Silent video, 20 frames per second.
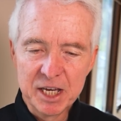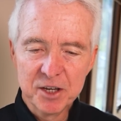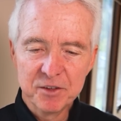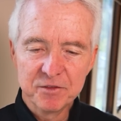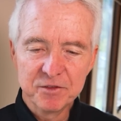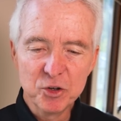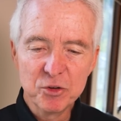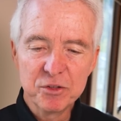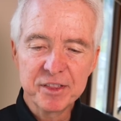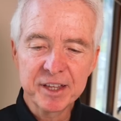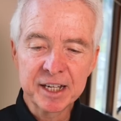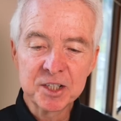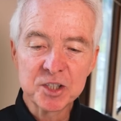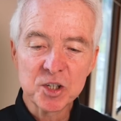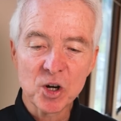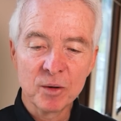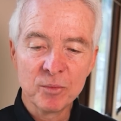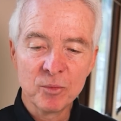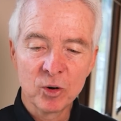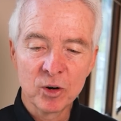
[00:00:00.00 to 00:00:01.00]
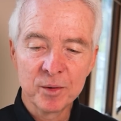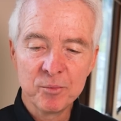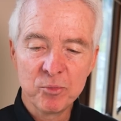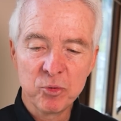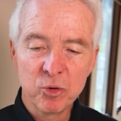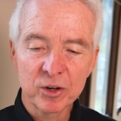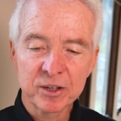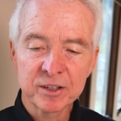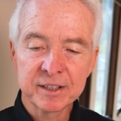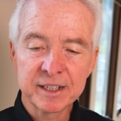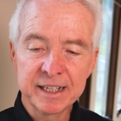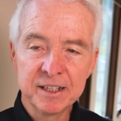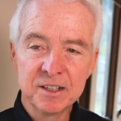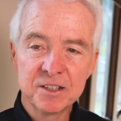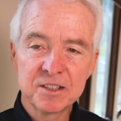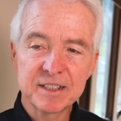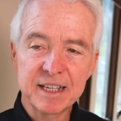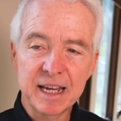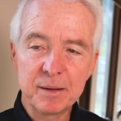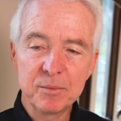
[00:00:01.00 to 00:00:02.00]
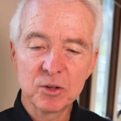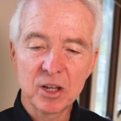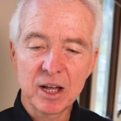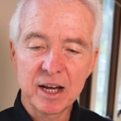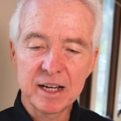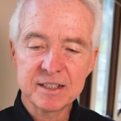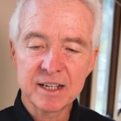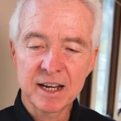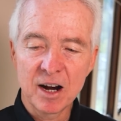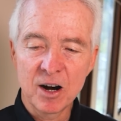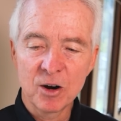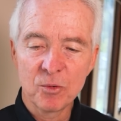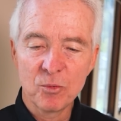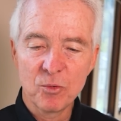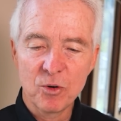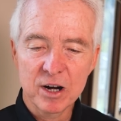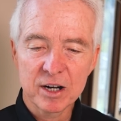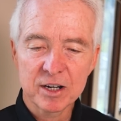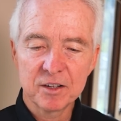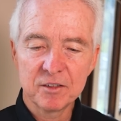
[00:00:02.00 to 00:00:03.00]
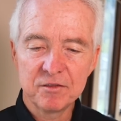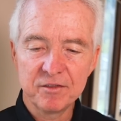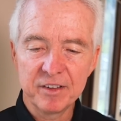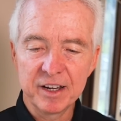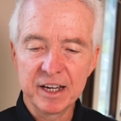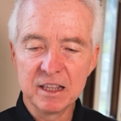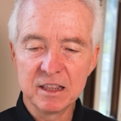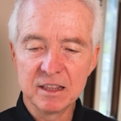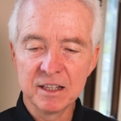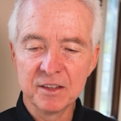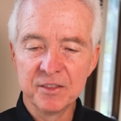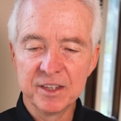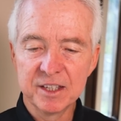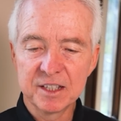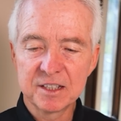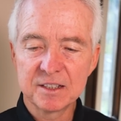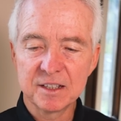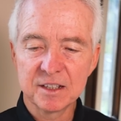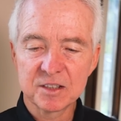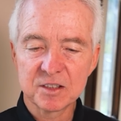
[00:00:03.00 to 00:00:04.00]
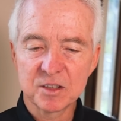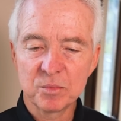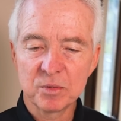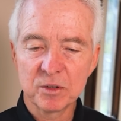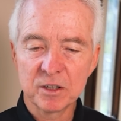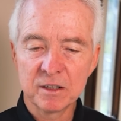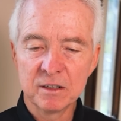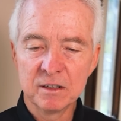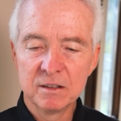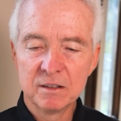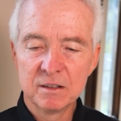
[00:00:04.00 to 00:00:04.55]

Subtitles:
Few things are more important in stabilizing our walk of faith than this discipline.